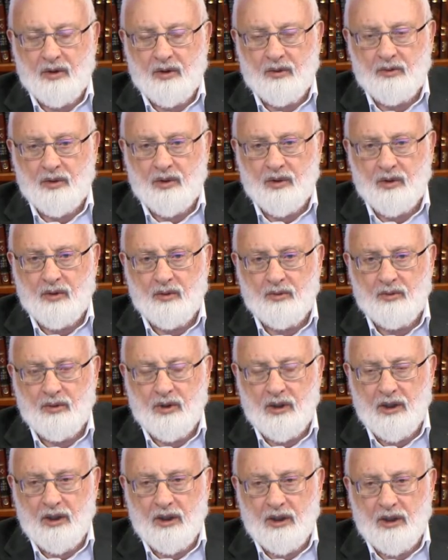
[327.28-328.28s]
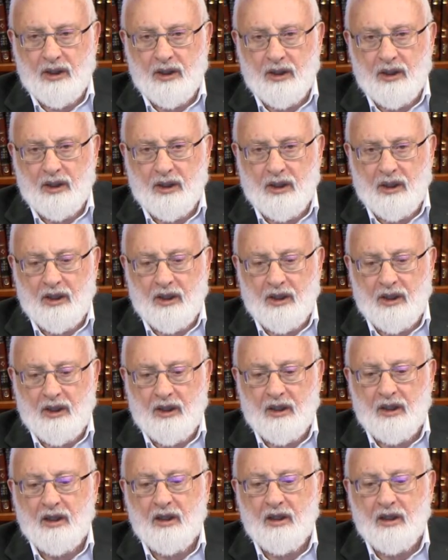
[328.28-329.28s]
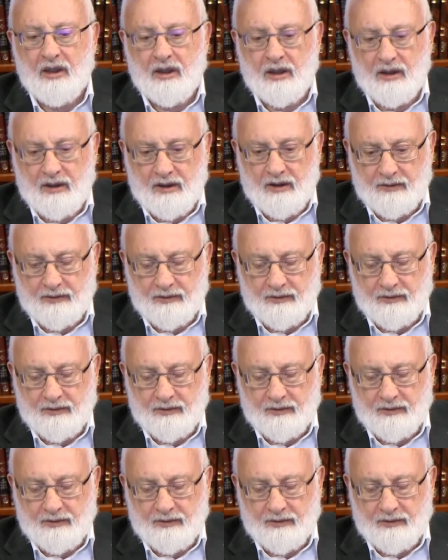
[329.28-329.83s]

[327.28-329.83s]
I hope that uh, each